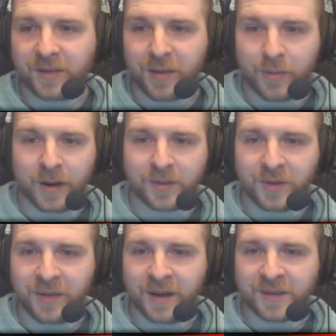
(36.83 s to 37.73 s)
throughout
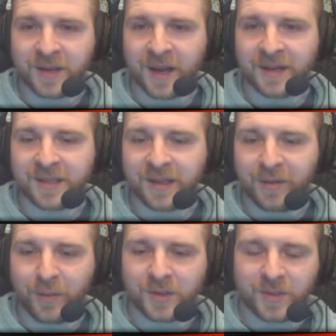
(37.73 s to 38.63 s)
2019, I
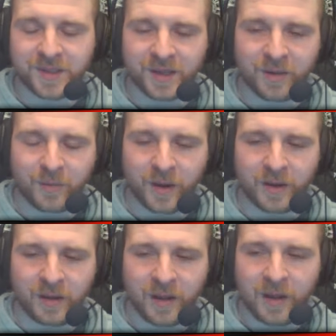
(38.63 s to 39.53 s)
thought to myself,
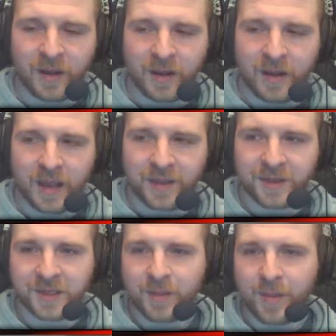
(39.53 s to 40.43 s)
well, if
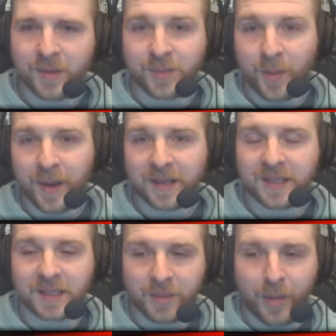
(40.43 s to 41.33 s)
there's going to be multiple
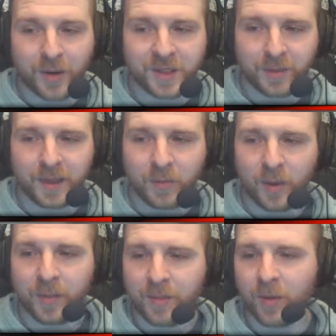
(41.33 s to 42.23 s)
betas, there possibly
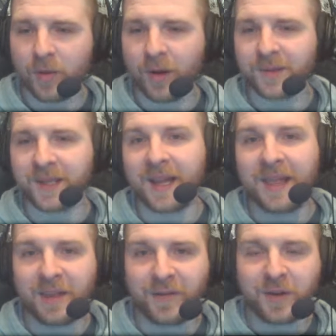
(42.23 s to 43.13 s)
will be more content
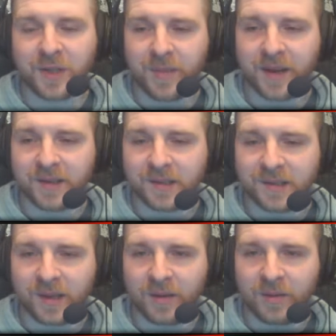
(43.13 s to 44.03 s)
in the future betas.
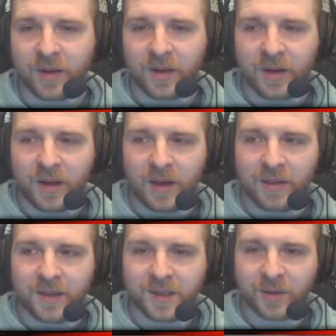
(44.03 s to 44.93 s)
So
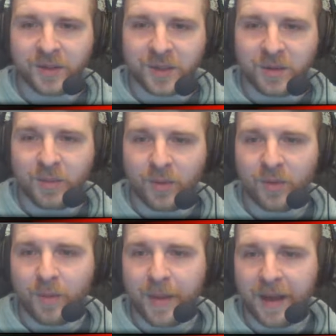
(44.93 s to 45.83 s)
there's only two
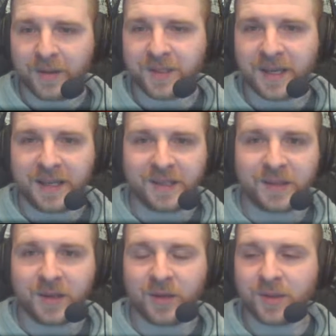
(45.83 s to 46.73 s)
more battles I need to
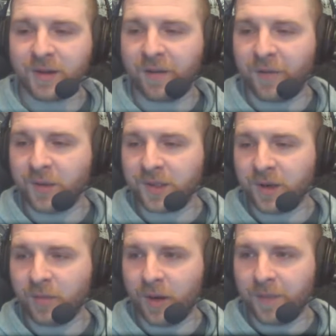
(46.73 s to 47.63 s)
do, so I thought, you
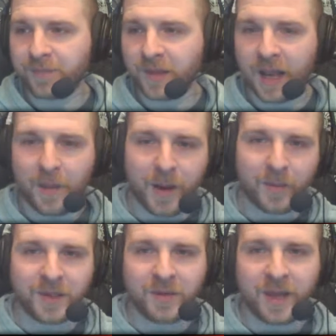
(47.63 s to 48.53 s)
know what, how about
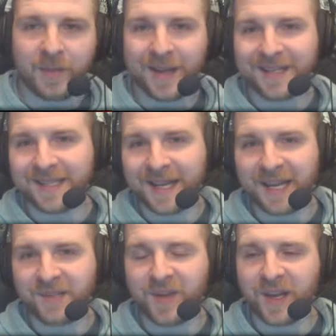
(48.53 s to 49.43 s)
we do them in
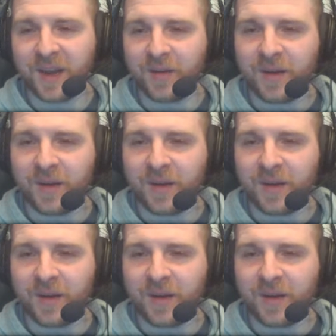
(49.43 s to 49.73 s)
today's video